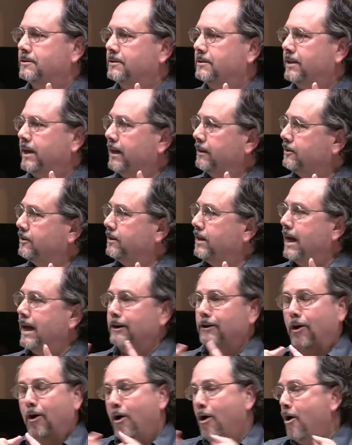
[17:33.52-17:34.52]
Catch
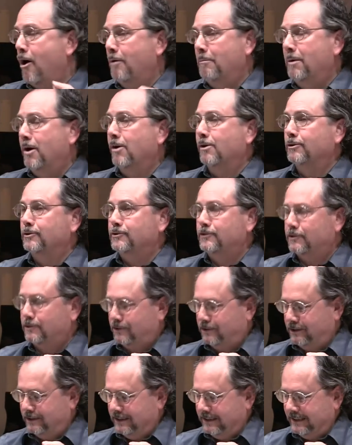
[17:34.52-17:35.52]
that.
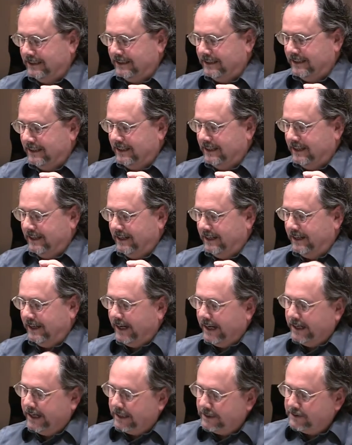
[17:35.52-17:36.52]
Almost
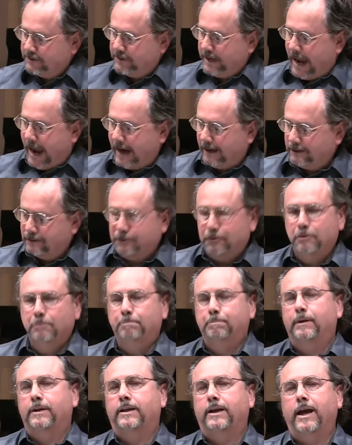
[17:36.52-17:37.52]
an exact
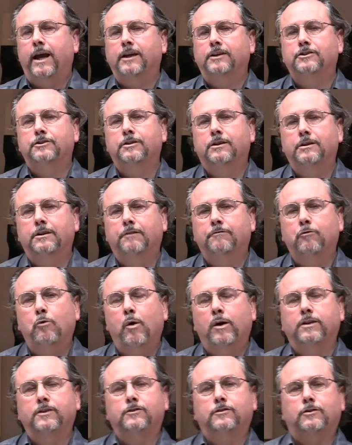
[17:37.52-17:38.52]
duplication of
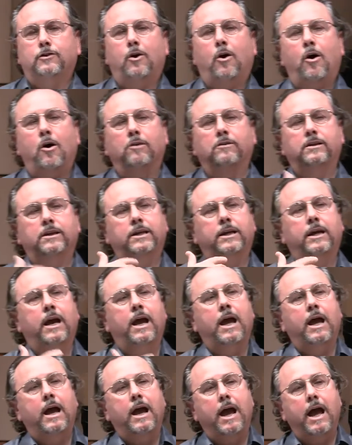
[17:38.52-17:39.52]
what is called the
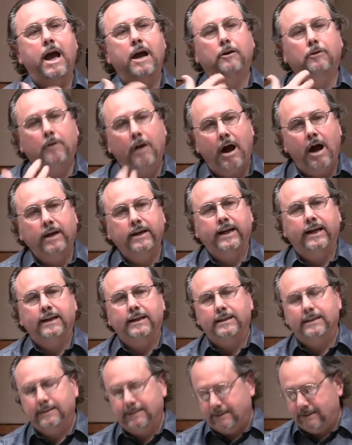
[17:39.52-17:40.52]
Aaronic
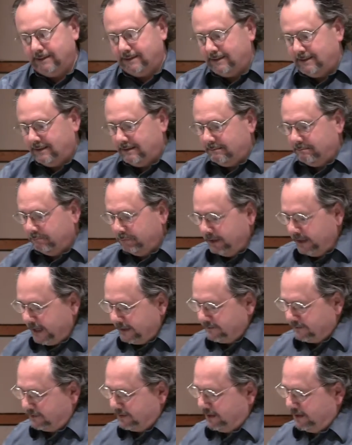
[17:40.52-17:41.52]

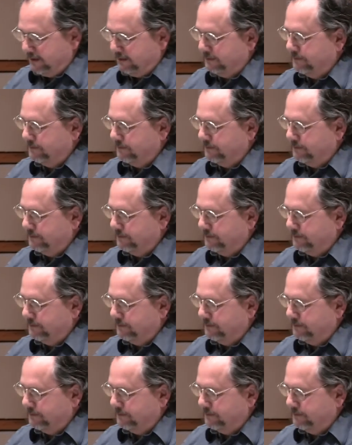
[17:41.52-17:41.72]
blessing.